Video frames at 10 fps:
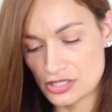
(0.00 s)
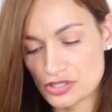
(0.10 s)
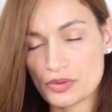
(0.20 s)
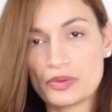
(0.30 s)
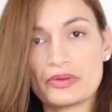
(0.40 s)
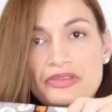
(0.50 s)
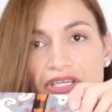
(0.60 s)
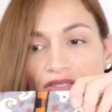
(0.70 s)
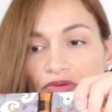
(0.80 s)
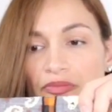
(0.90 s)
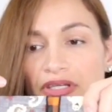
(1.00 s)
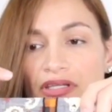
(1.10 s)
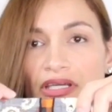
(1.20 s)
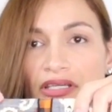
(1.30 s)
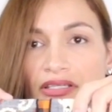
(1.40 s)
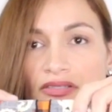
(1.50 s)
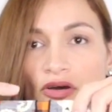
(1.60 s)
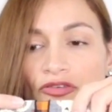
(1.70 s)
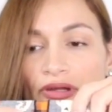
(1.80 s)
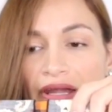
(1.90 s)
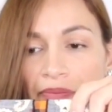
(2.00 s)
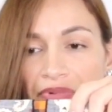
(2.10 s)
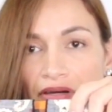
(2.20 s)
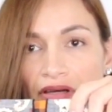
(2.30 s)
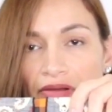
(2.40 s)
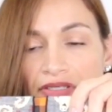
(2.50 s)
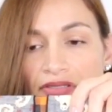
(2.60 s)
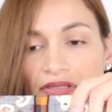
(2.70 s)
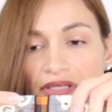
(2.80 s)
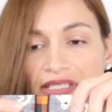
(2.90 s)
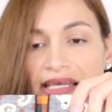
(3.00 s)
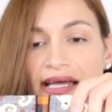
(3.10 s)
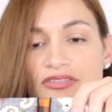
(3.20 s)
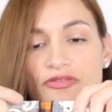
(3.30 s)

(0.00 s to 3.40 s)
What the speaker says: So this ribbon is overlapping the slat,